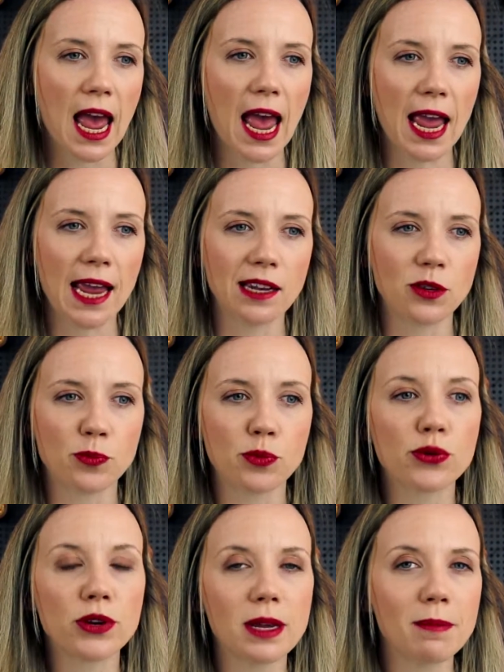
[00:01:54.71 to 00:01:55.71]
And
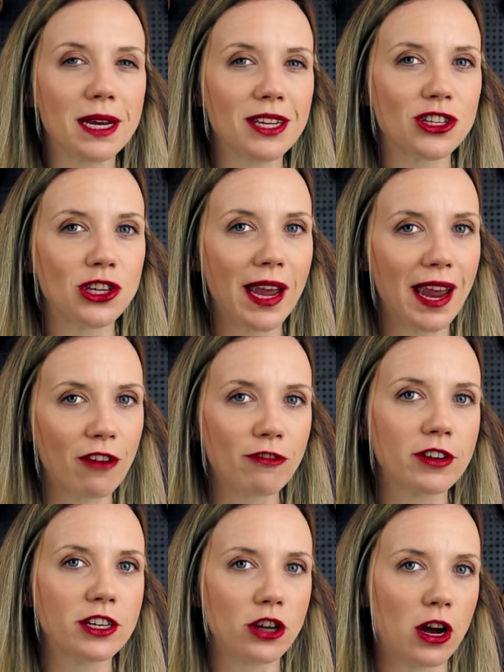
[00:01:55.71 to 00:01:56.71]
pretty much
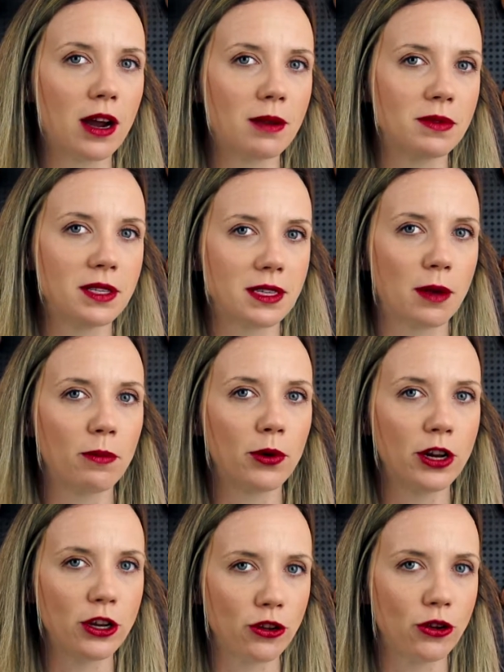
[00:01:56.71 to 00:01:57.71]
every time
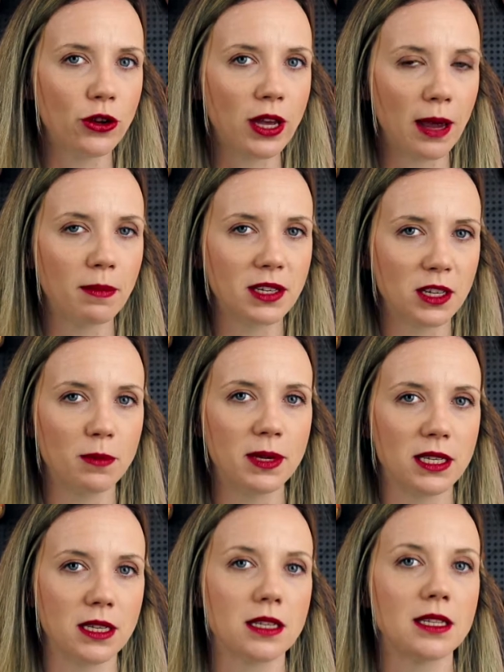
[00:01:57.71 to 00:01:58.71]
somebody new came into the
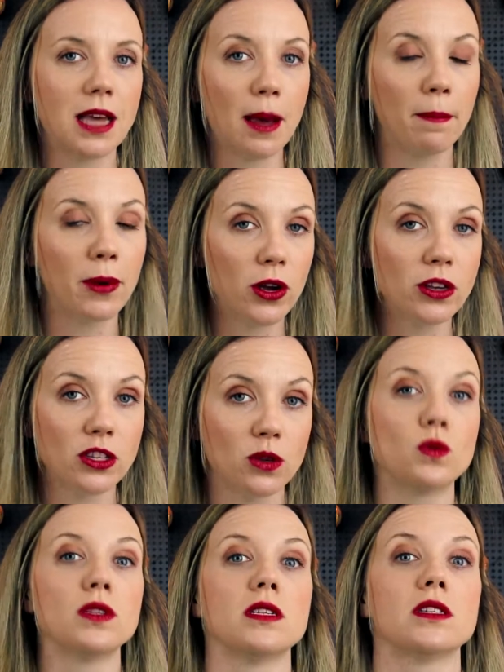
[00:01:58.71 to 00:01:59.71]
business, that
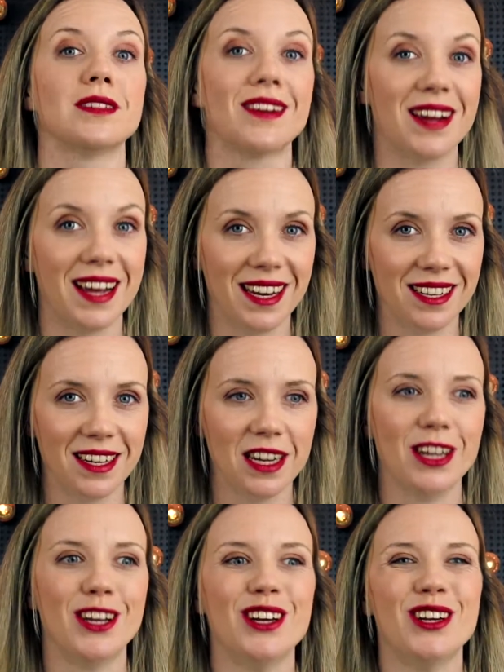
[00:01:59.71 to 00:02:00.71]
person was assigned
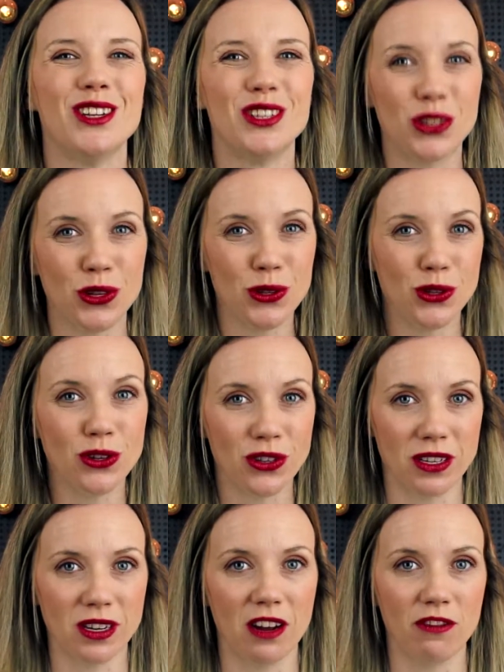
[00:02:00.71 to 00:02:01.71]
to the new
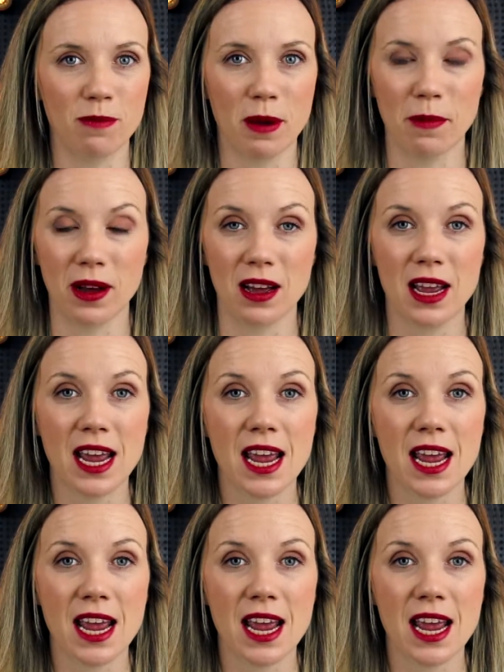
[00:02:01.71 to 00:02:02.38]
staff member.